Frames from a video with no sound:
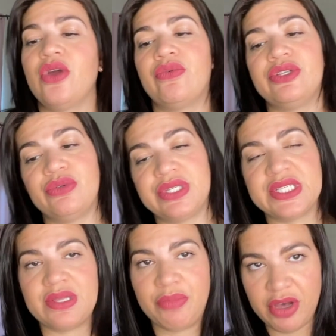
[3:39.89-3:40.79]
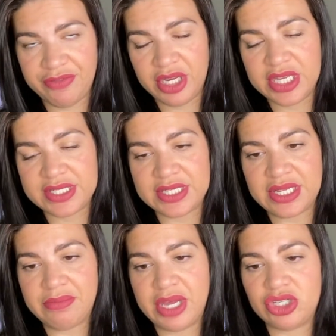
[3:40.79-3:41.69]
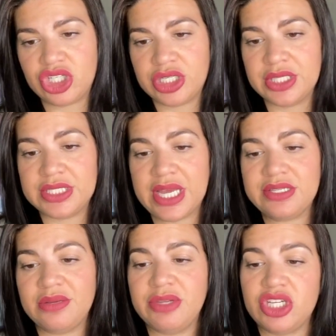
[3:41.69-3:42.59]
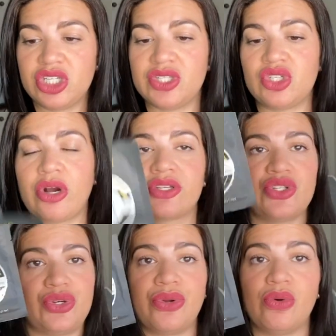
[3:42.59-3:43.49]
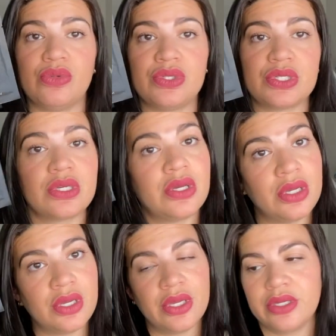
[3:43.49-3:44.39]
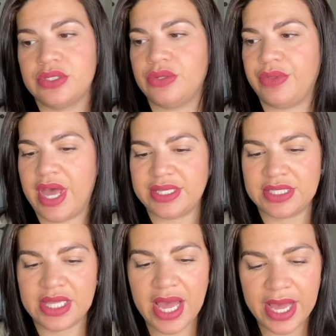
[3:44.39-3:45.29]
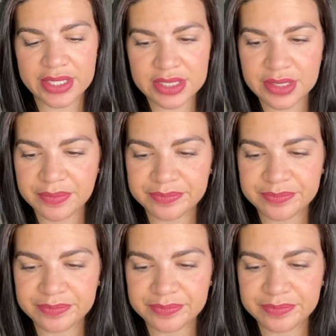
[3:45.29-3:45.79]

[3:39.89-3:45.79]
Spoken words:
reduces the puffiness as I mentioned, and diminishes dark circles. So that's that.